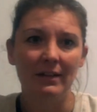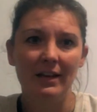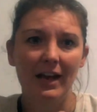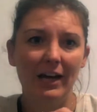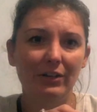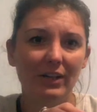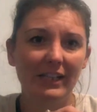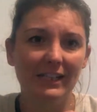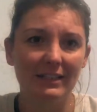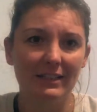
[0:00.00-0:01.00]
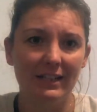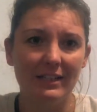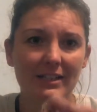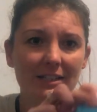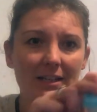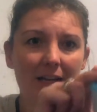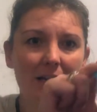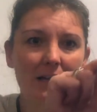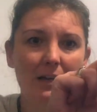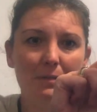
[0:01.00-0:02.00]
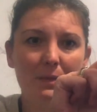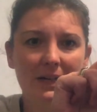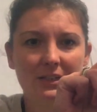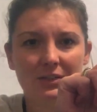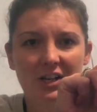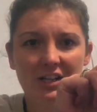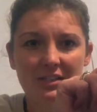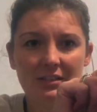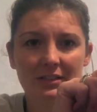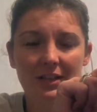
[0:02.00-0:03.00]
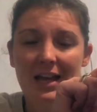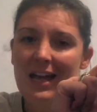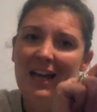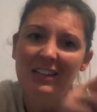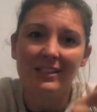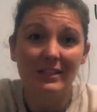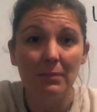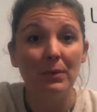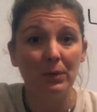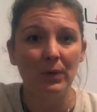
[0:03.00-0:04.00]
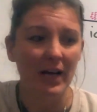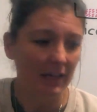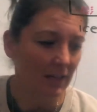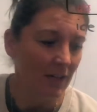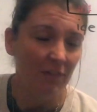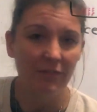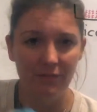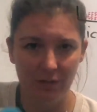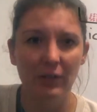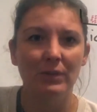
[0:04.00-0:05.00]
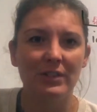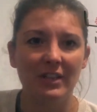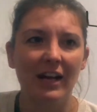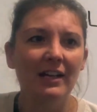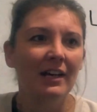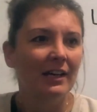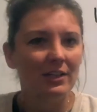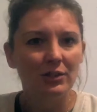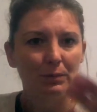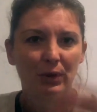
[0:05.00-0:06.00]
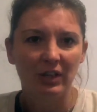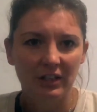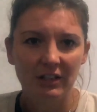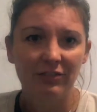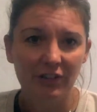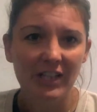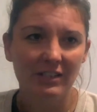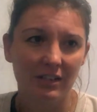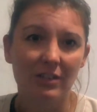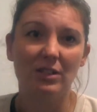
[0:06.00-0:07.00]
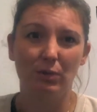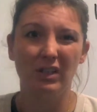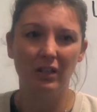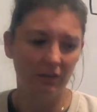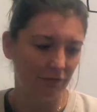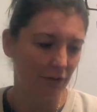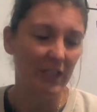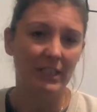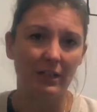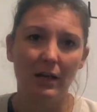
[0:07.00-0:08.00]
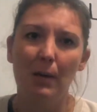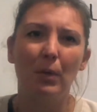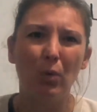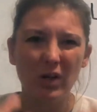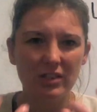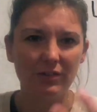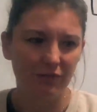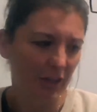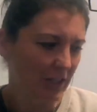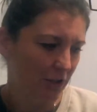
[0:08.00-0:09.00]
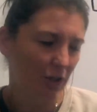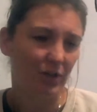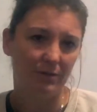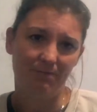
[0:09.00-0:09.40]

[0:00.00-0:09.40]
How do I get this back to ice? And the simple way, you would say, is to put it in the freezer. So we need a freezer. But what does a freezer do?